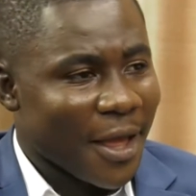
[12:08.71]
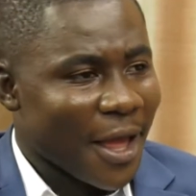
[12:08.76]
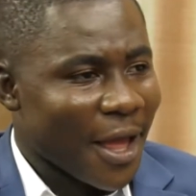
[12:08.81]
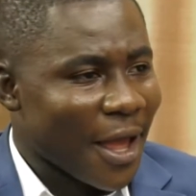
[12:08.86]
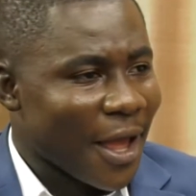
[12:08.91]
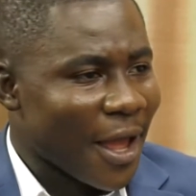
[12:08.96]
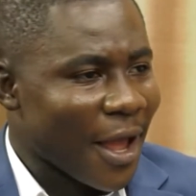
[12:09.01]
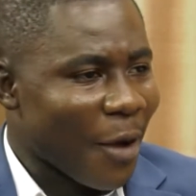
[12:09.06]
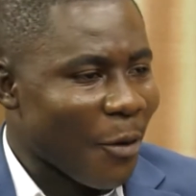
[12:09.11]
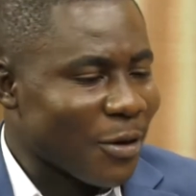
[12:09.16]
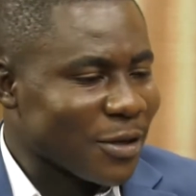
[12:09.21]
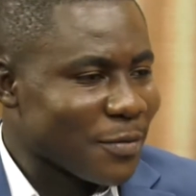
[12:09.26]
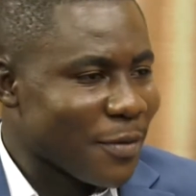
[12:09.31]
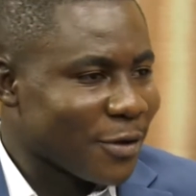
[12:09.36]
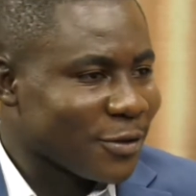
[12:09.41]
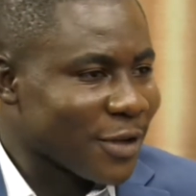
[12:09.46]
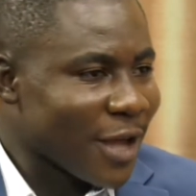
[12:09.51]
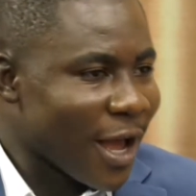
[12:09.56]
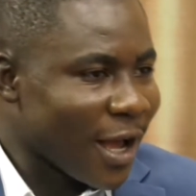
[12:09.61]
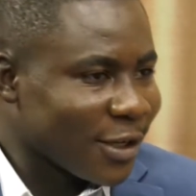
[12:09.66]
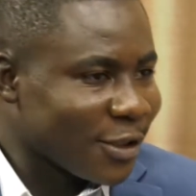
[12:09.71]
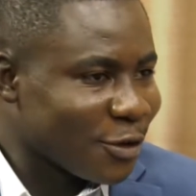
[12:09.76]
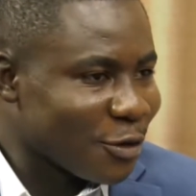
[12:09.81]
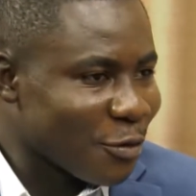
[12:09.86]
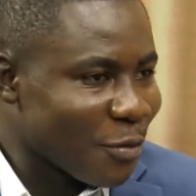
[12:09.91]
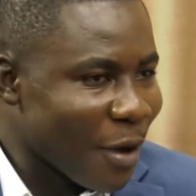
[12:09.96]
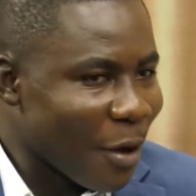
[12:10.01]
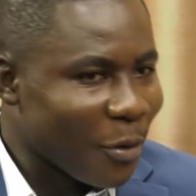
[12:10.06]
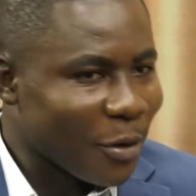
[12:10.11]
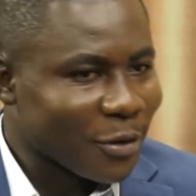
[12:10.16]
I was about to ask
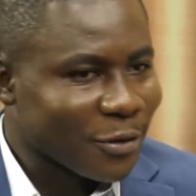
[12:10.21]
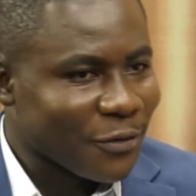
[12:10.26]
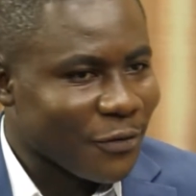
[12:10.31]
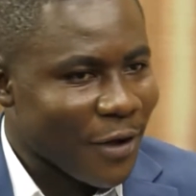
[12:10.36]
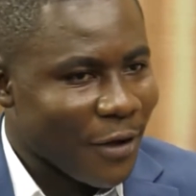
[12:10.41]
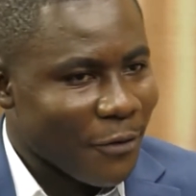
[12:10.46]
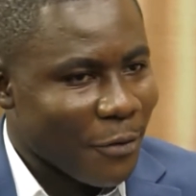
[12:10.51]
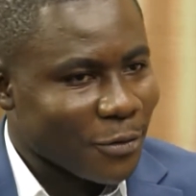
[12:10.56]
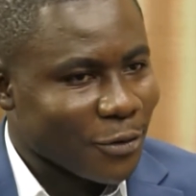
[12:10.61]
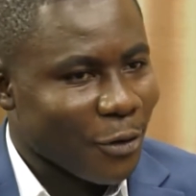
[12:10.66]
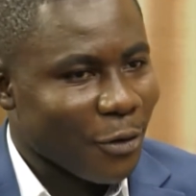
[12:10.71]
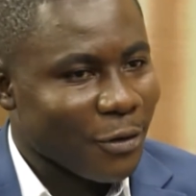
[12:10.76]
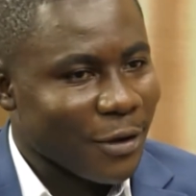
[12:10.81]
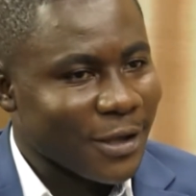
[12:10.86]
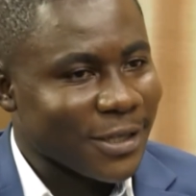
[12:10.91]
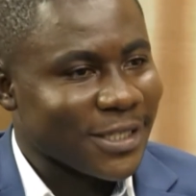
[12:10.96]
you, but I wanted to find from Doc,